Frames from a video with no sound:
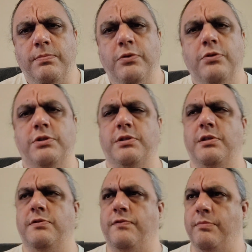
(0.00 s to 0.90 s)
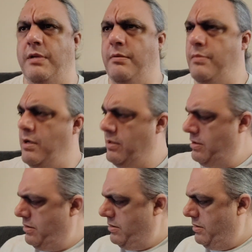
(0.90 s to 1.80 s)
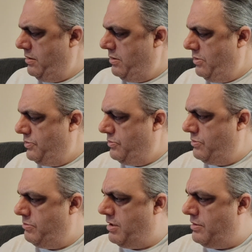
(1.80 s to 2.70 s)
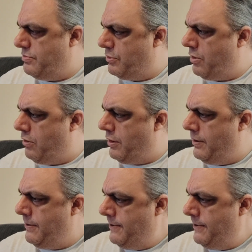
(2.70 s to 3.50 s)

purchases from eBay and also sometimes Macari.